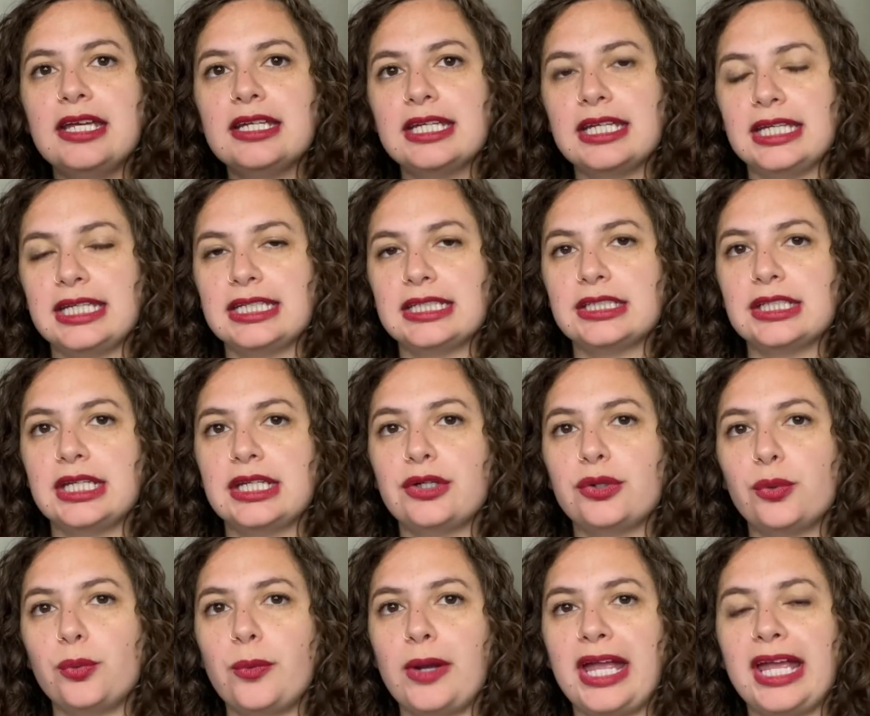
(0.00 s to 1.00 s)
it in a
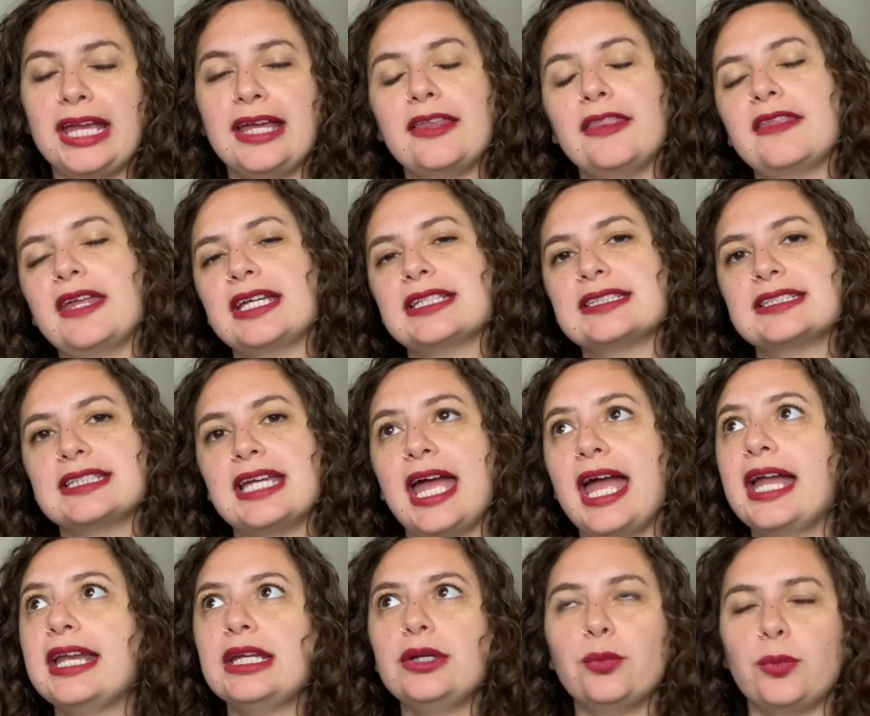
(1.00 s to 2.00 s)
way that
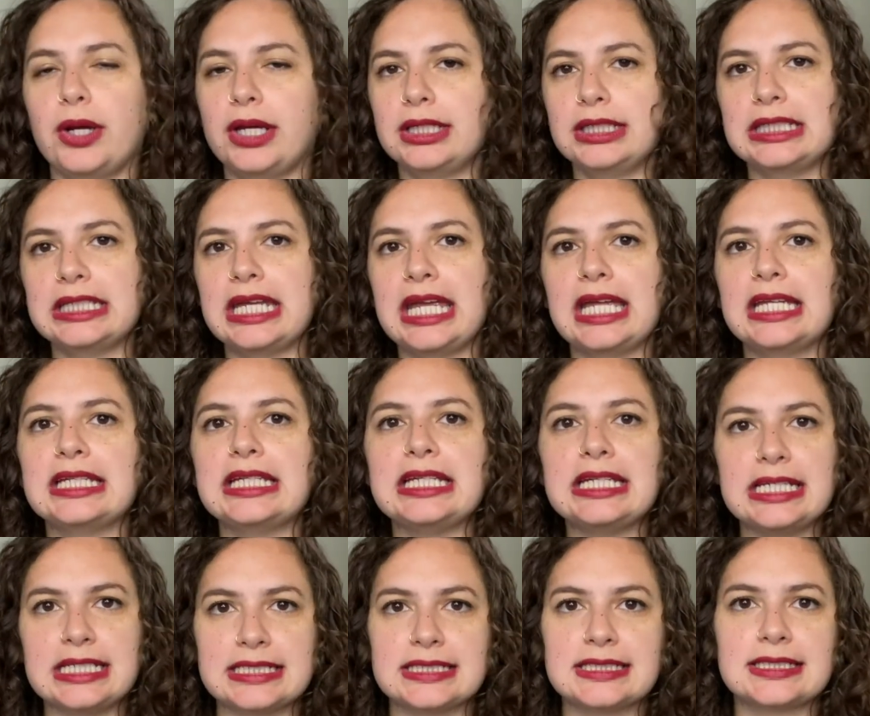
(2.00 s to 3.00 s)
anyone can
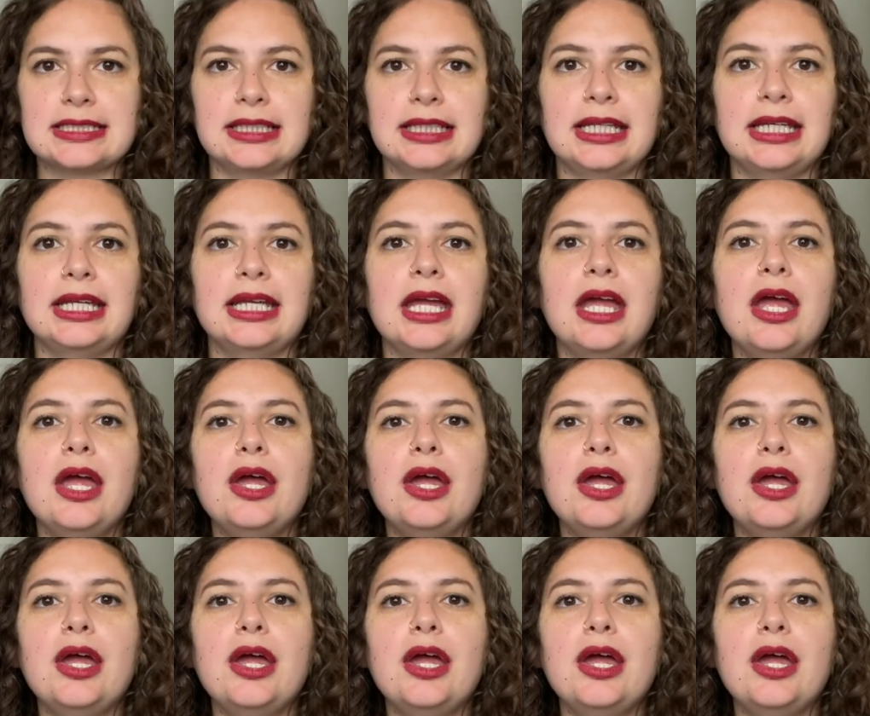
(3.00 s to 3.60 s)
easily